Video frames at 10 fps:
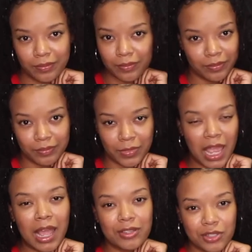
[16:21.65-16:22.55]
Mm -mm.
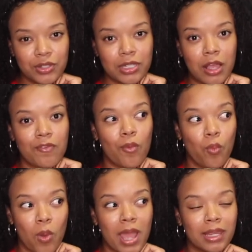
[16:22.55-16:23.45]
Ask yourself
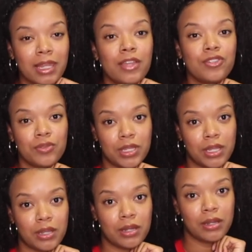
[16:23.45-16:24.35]
what led you
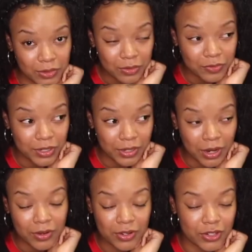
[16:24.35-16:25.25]
here. You figure
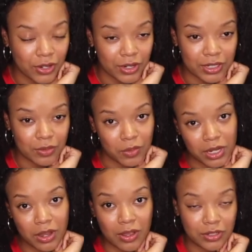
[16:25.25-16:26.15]
out your journey to what
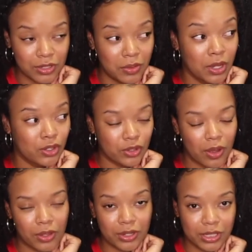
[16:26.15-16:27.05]
got you to
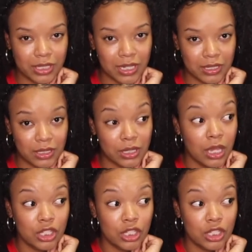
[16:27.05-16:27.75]
all your successes.